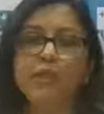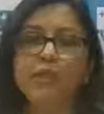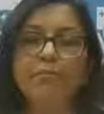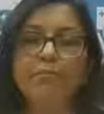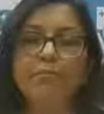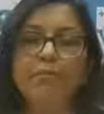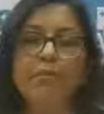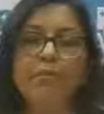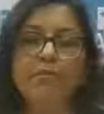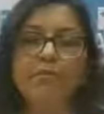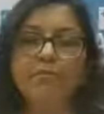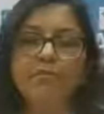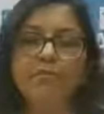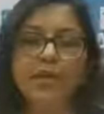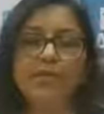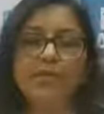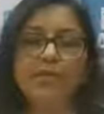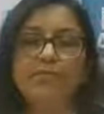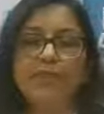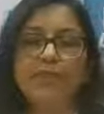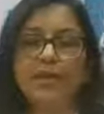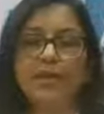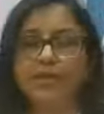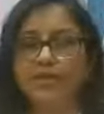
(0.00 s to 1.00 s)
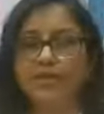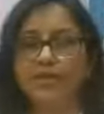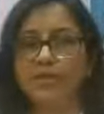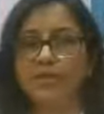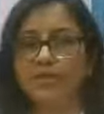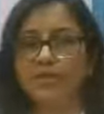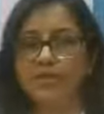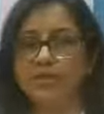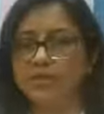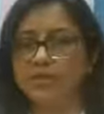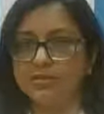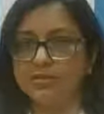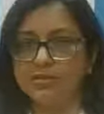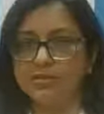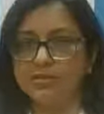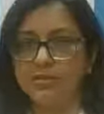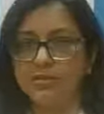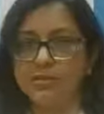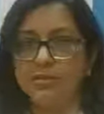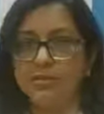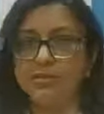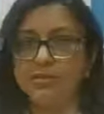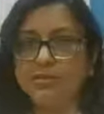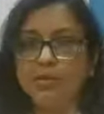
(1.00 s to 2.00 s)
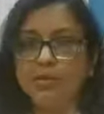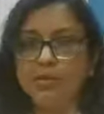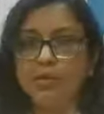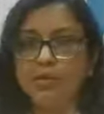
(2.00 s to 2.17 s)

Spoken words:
may not have much nasal discharge,